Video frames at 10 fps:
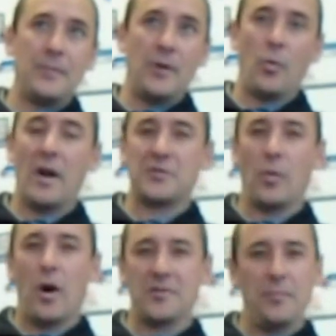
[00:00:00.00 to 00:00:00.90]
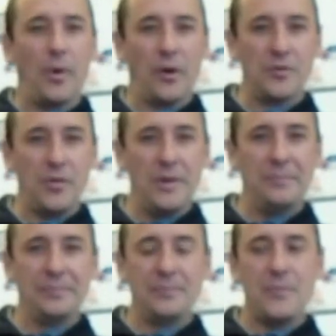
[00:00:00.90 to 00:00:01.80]
near West Wash and Park Street,
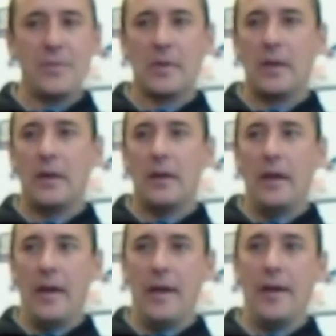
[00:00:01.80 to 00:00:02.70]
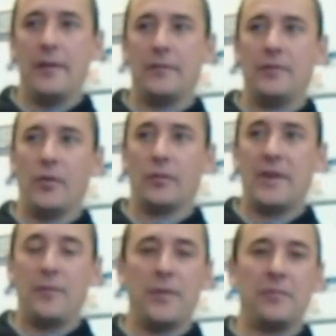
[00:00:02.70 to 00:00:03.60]
and
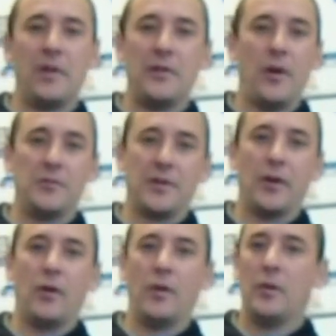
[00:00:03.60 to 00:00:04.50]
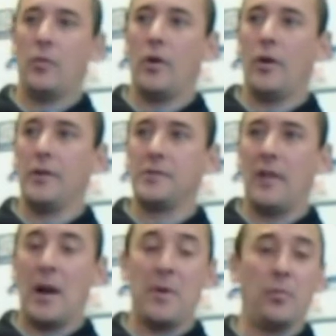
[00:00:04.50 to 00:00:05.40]
10, 15 years ago, it was a
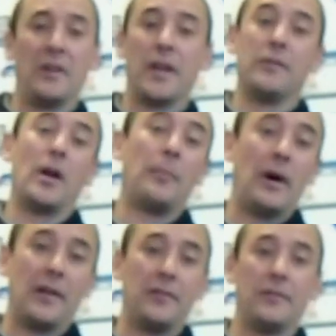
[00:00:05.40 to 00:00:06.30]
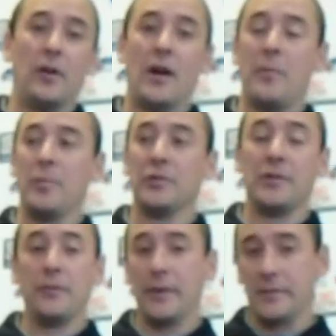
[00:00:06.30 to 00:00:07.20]
lot of people had given up on it. A lot of people
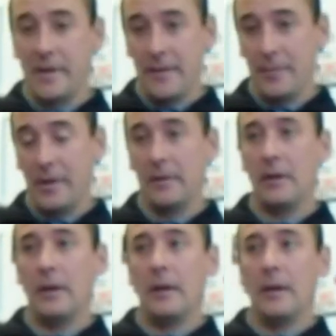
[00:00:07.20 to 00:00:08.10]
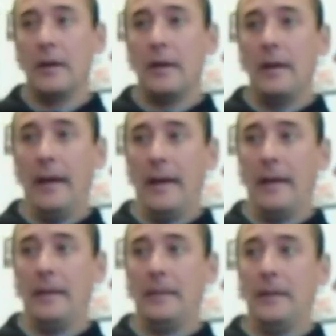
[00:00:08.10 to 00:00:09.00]
didn't feel safe in it,
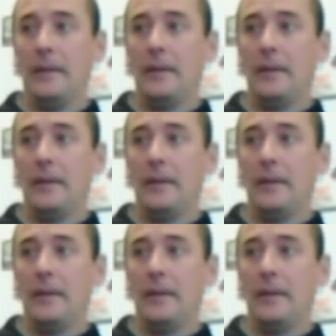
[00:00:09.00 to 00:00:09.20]
and